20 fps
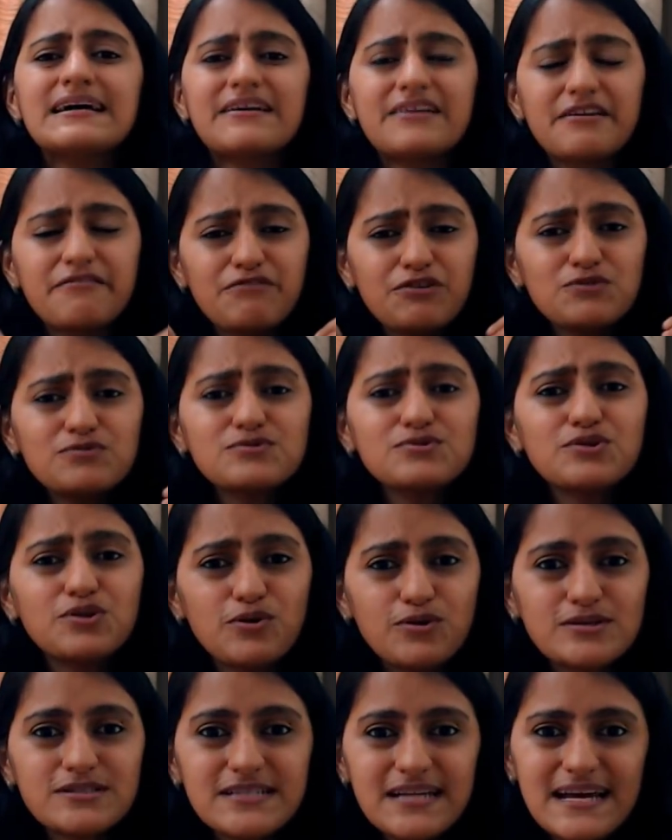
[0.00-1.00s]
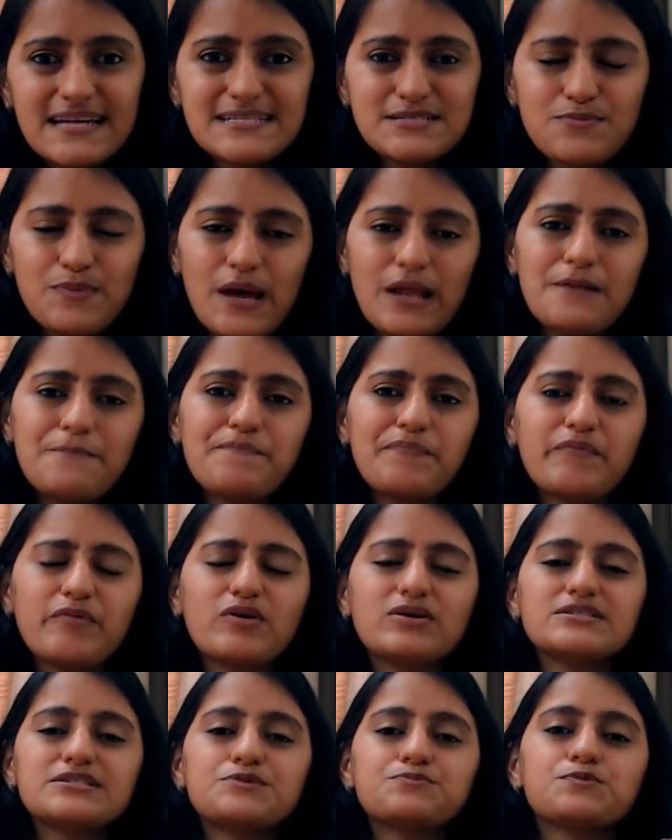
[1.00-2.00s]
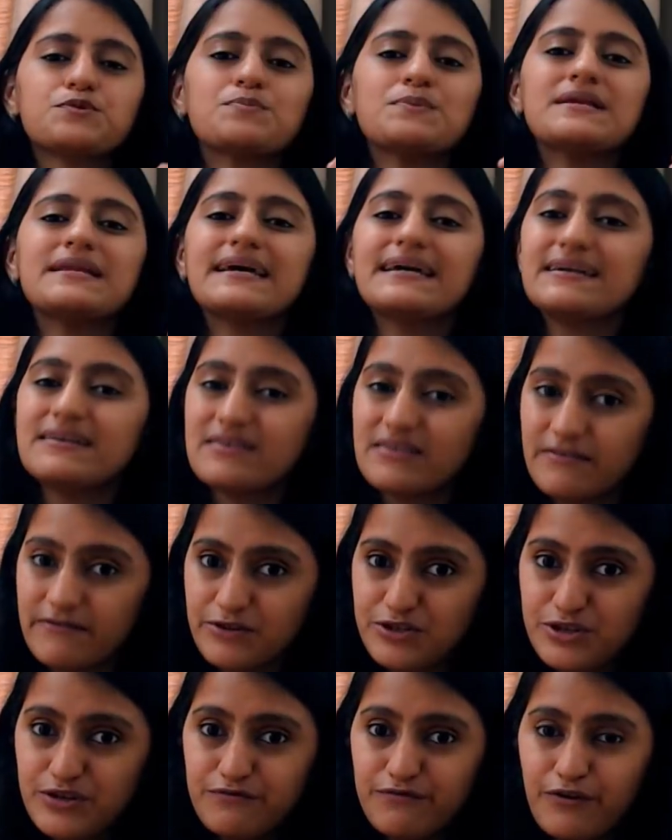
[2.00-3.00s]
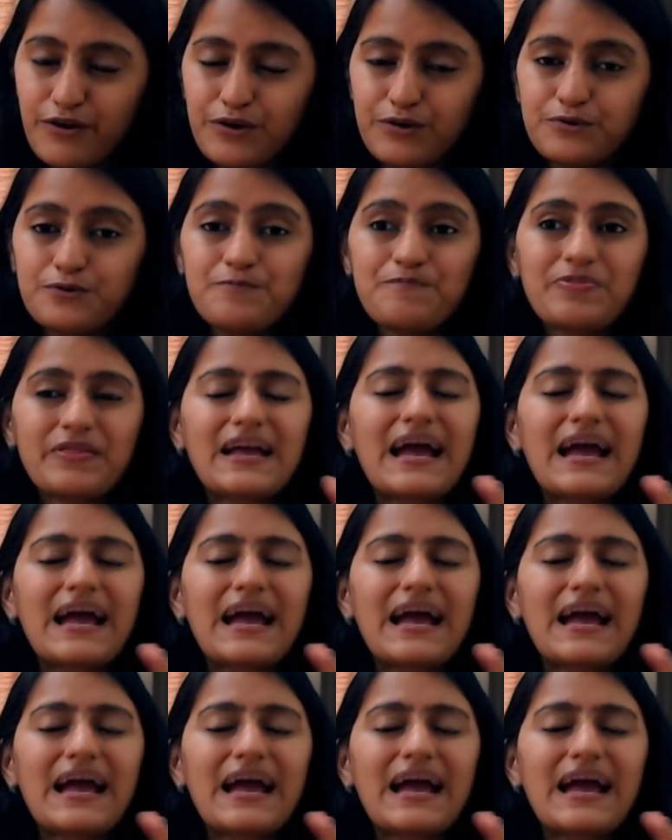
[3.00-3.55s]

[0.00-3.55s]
Review those as well because it would be like a revision for you